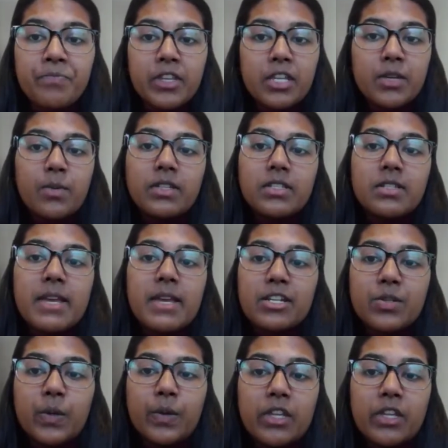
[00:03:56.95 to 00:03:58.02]
you want to make
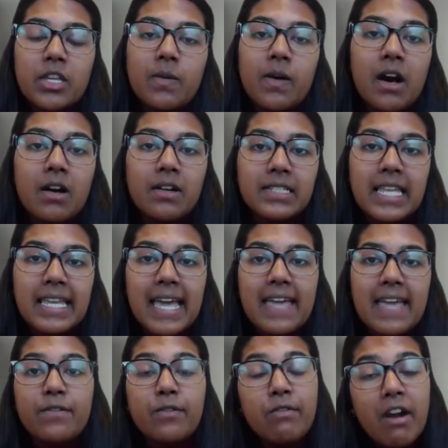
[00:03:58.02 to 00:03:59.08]
sure that you are asking
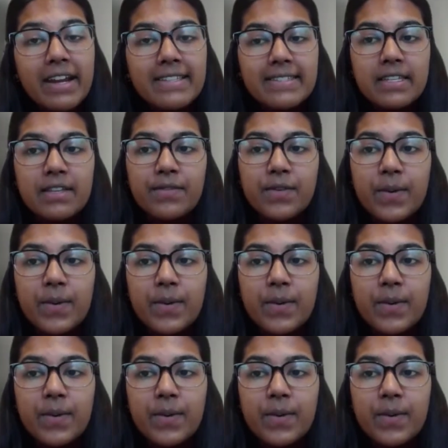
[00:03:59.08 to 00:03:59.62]
a variety of